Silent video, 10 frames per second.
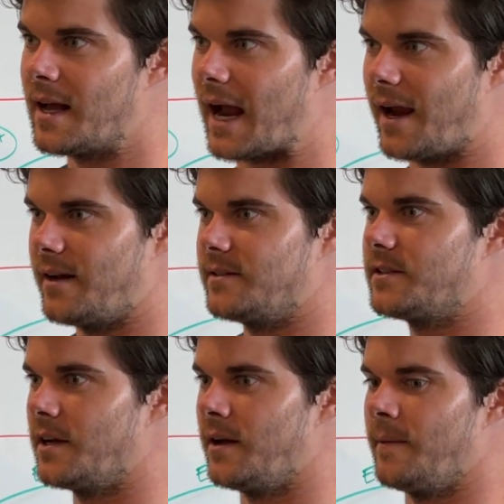
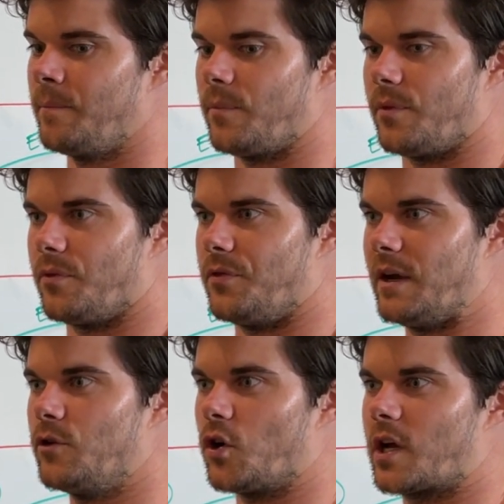And
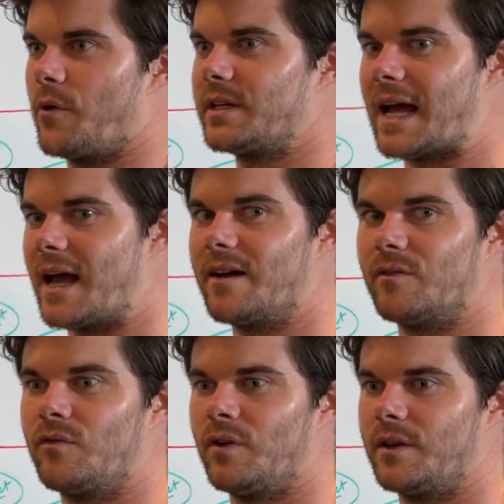they're not going to
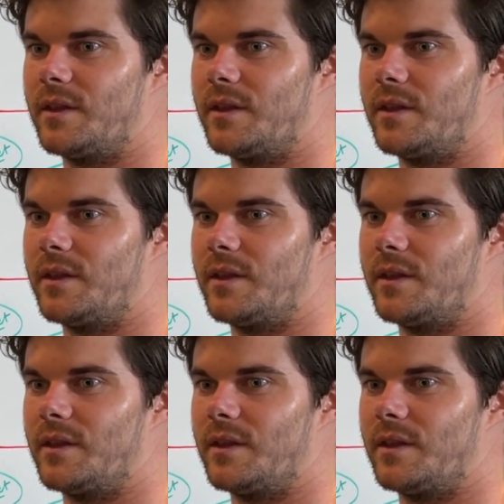have